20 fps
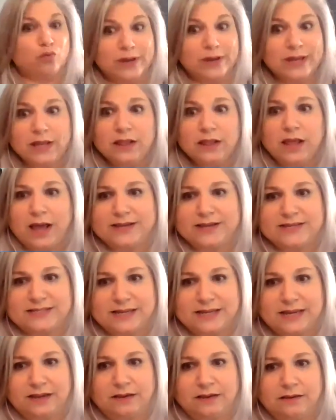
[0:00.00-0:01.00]

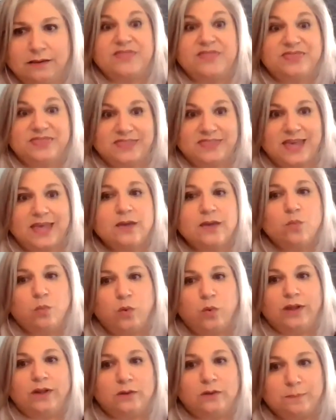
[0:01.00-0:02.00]
realizing that they
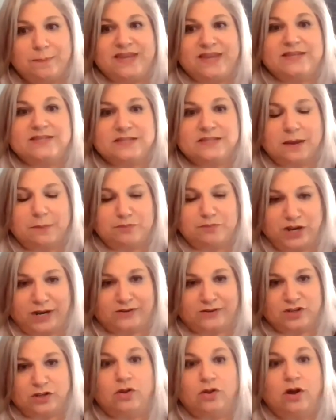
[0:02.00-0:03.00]
will be
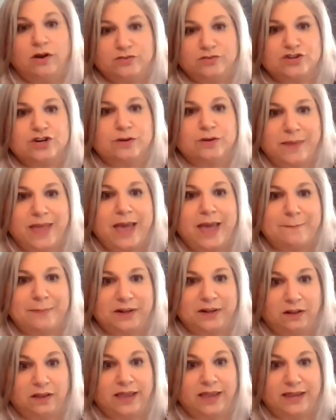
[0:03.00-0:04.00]
subject to long-term
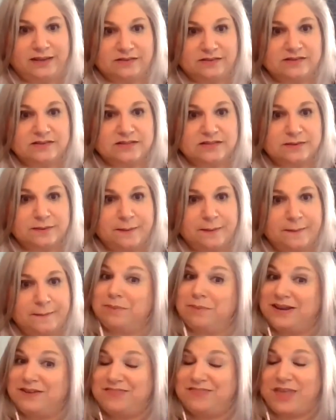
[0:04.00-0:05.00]
capital gains.
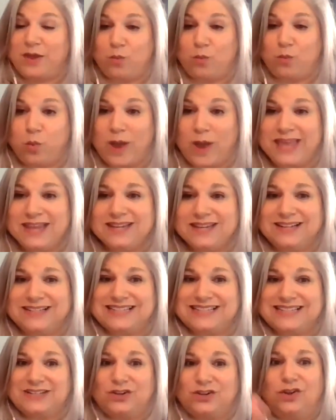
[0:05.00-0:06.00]
But if they wait
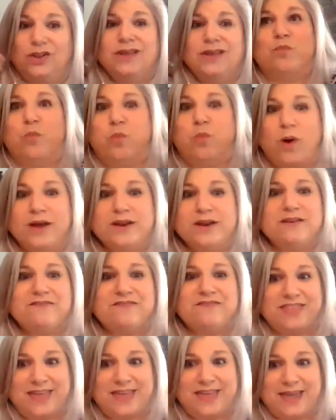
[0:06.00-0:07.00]
until one
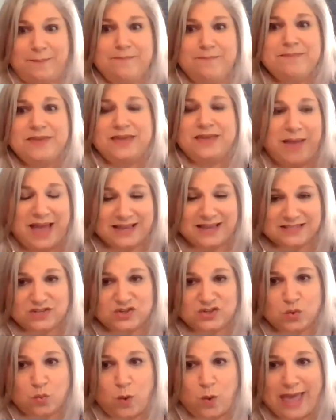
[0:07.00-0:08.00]
of them
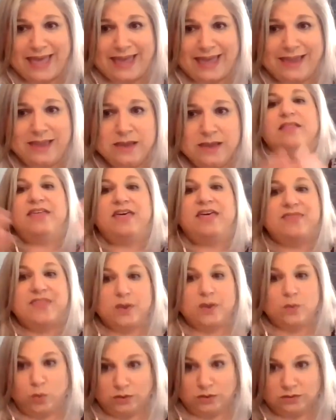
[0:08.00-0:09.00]
passes away, then
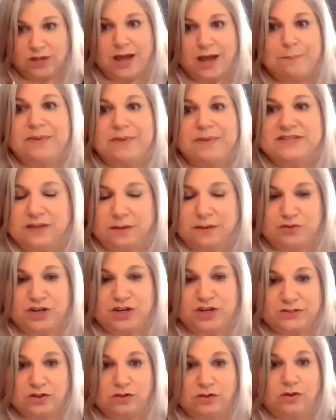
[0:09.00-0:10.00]
they will not be
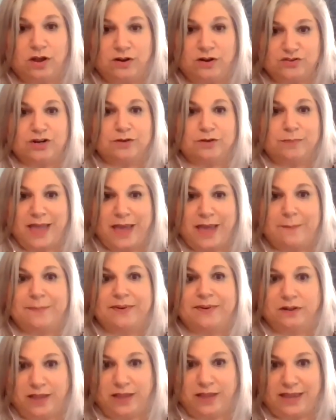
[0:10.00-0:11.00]
subject to long-term
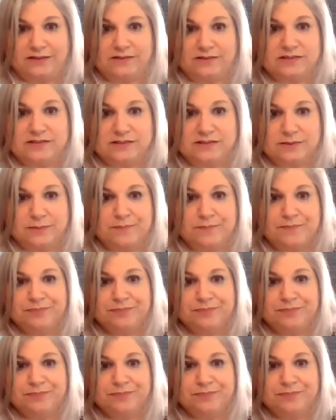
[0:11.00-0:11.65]
capital gains.